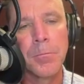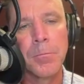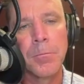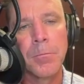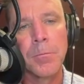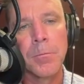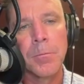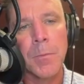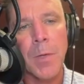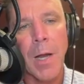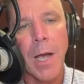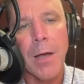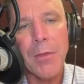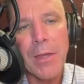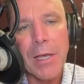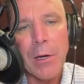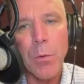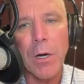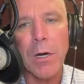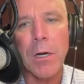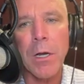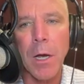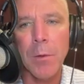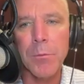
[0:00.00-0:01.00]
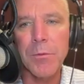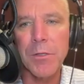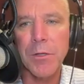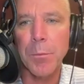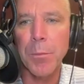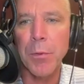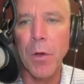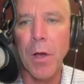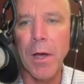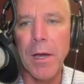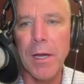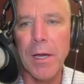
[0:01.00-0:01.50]
I think where it comes to
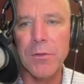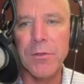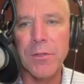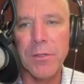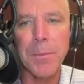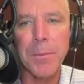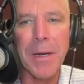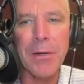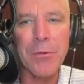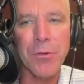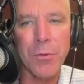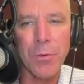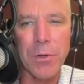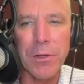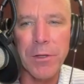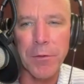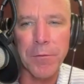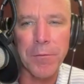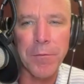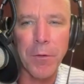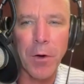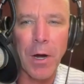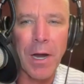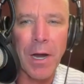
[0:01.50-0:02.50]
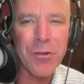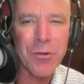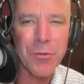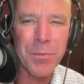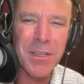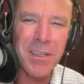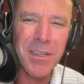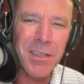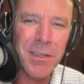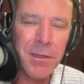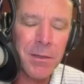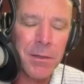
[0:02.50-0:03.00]
play is especially with your
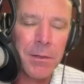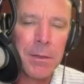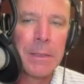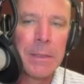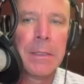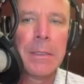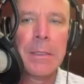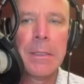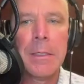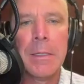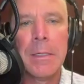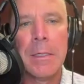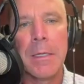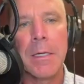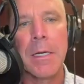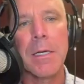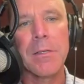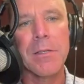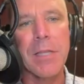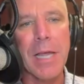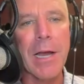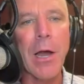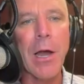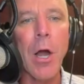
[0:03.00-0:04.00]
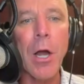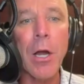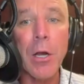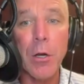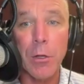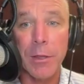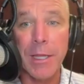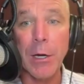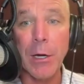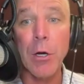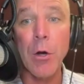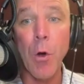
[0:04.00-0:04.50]
freshmen, because
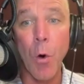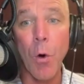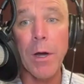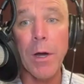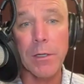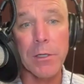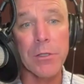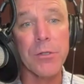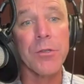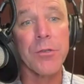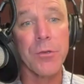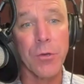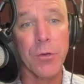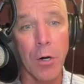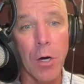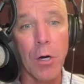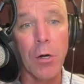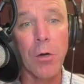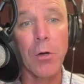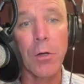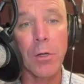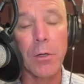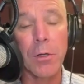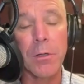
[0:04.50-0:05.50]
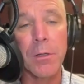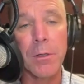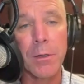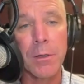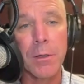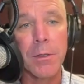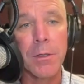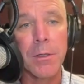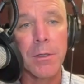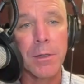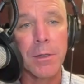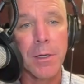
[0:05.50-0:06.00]
they're going to struggle.
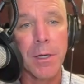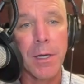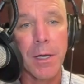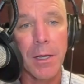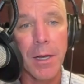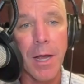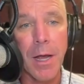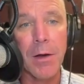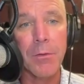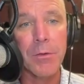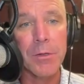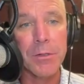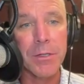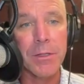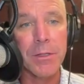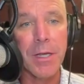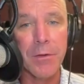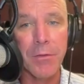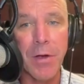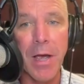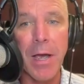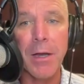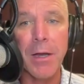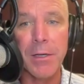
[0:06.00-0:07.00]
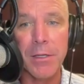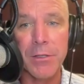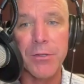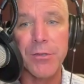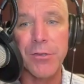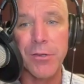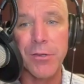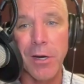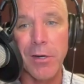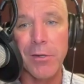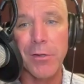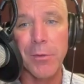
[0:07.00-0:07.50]
And obviously they've had an
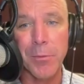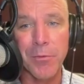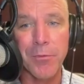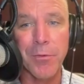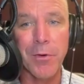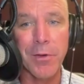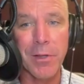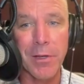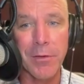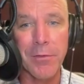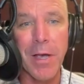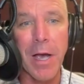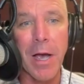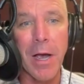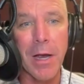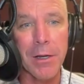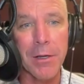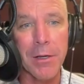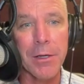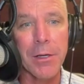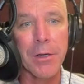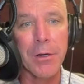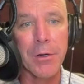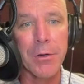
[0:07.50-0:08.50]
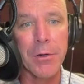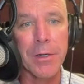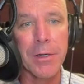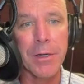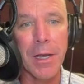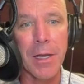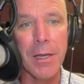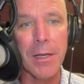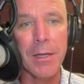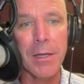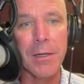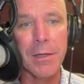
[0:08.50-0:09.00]
instructor before they've gotten to you, and